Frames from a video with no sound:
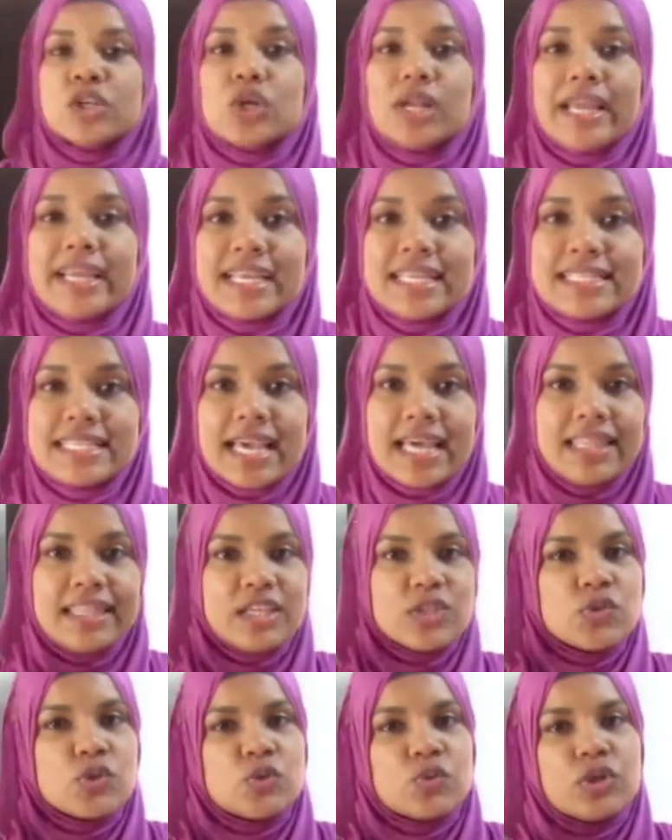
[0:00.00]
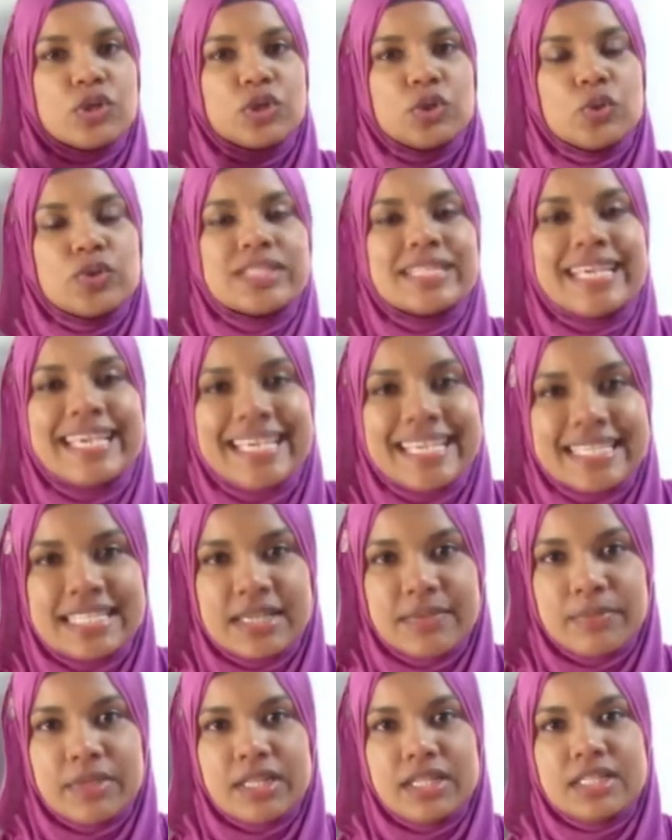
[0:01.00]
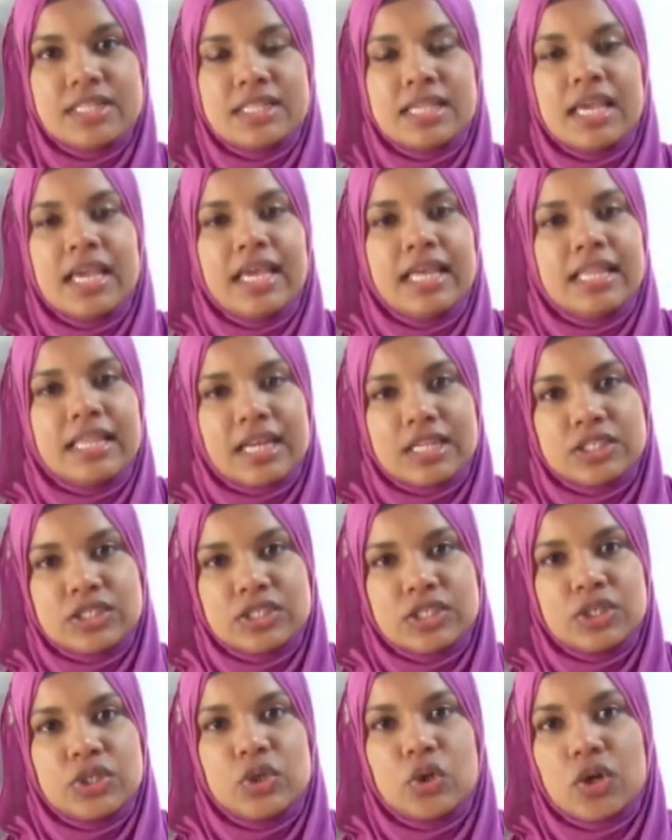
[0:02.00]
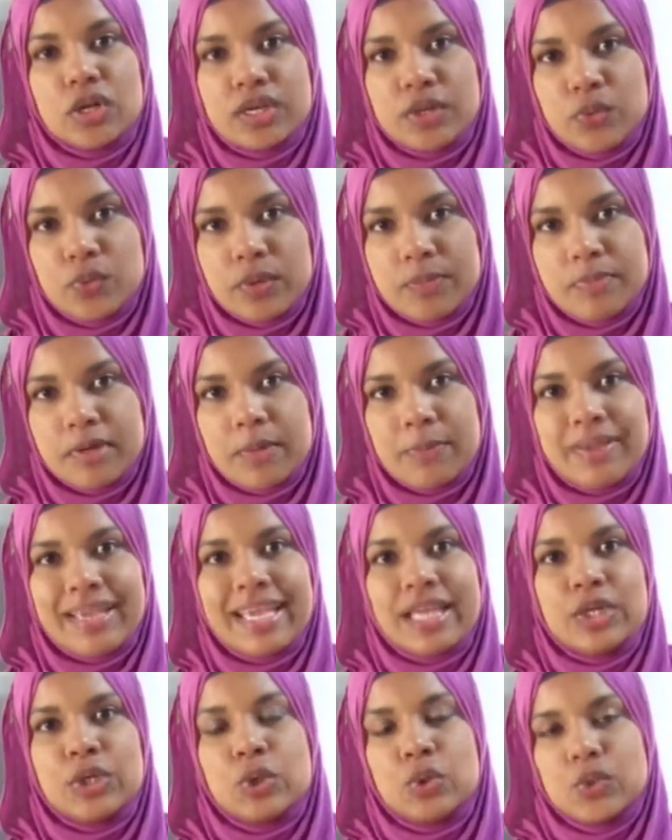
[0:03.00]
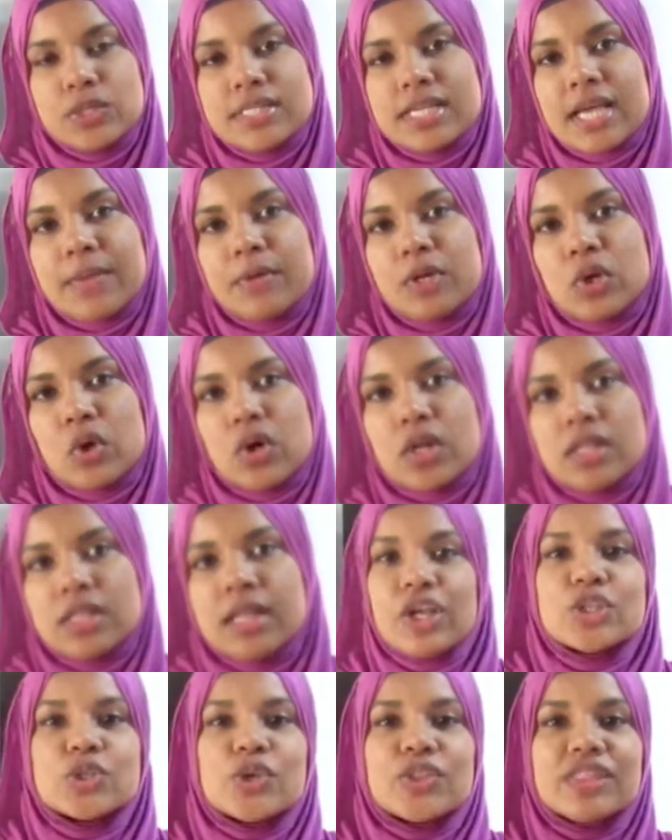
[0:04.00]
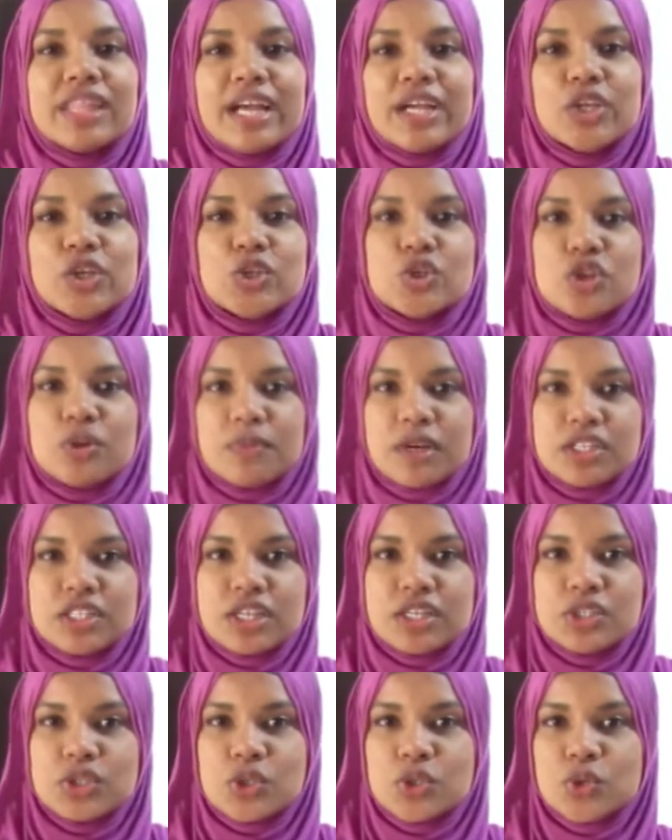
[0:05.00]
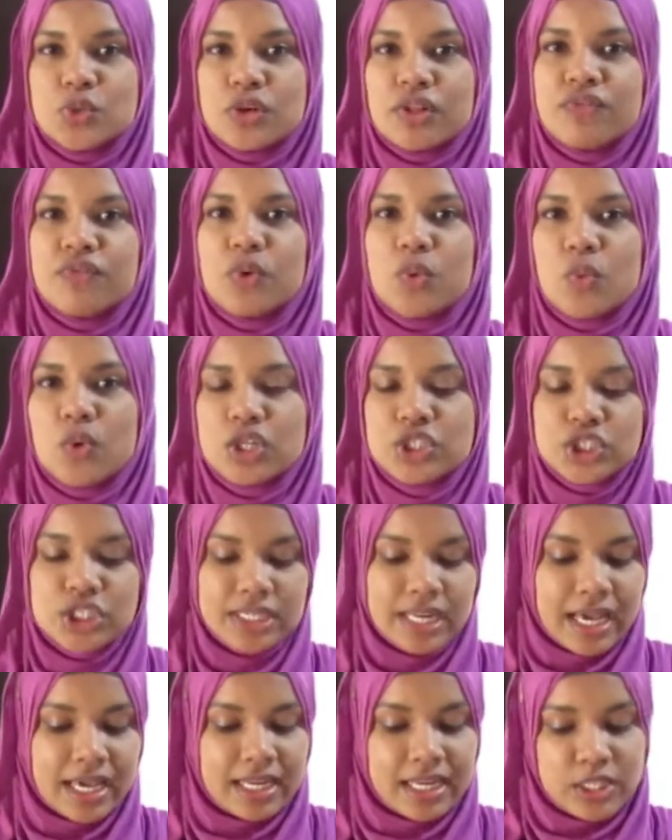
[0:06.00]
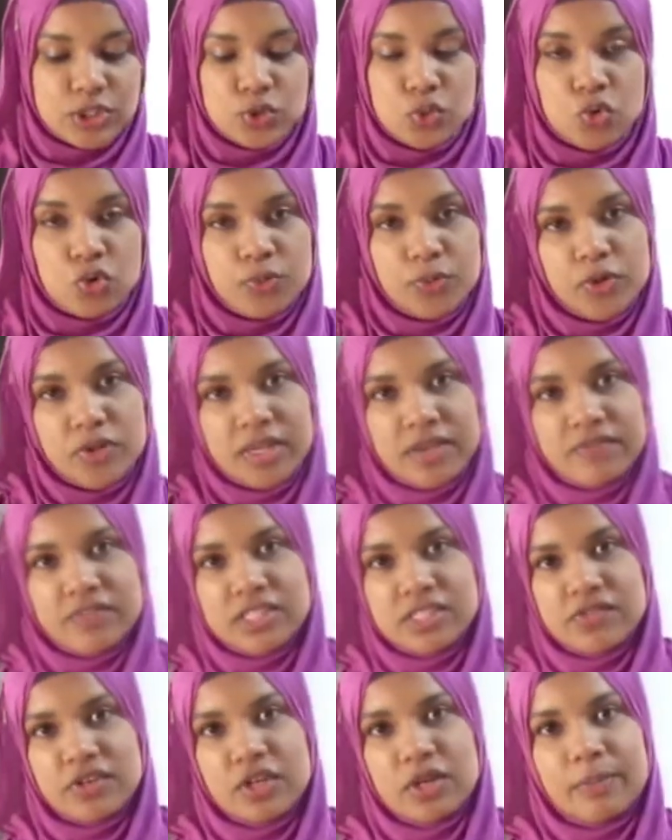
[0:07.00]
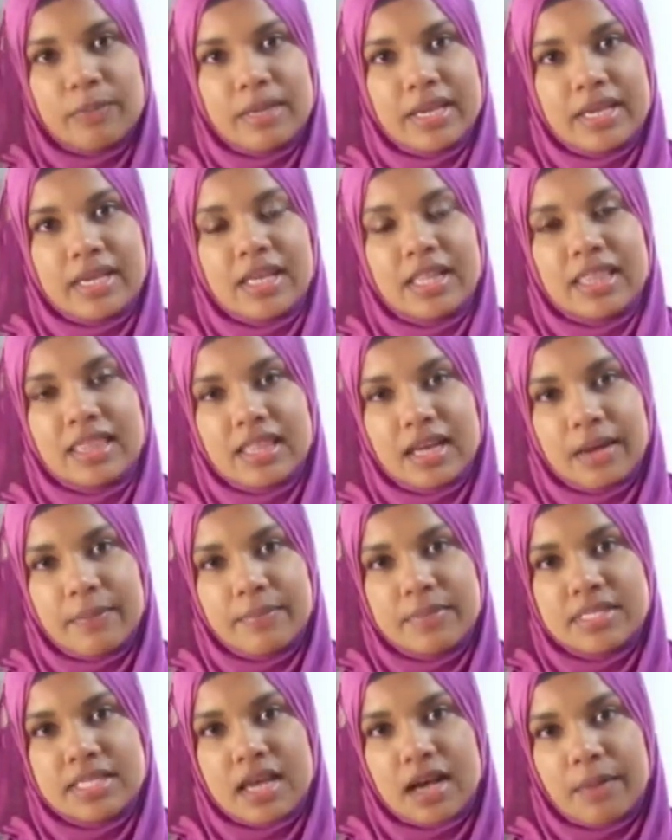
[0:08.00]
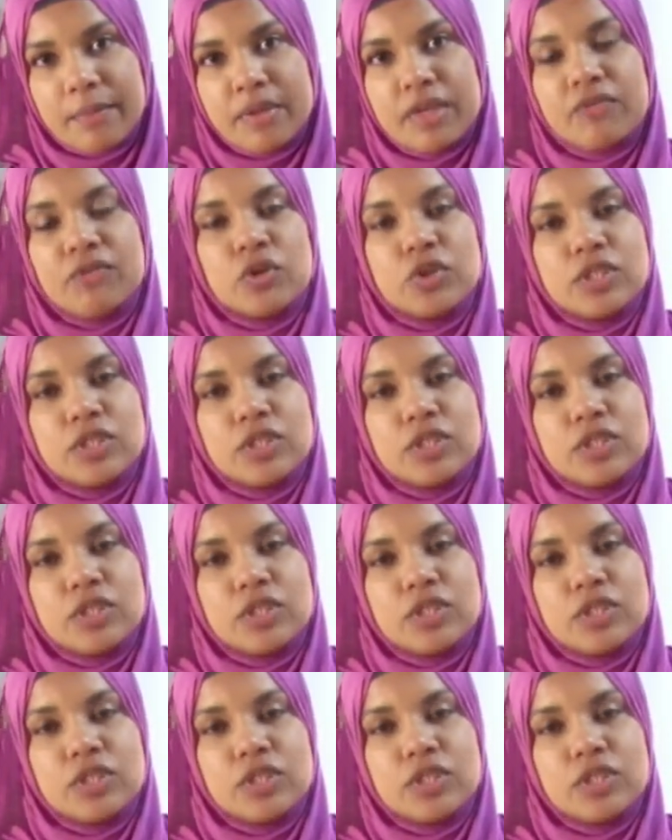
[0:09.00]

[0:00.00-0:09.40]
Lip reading: like I said, this was one of those easy meals that you all can whip up in no time at all. So thank you so much as usual for watching, and I do hope you give this video a big thumbs up if you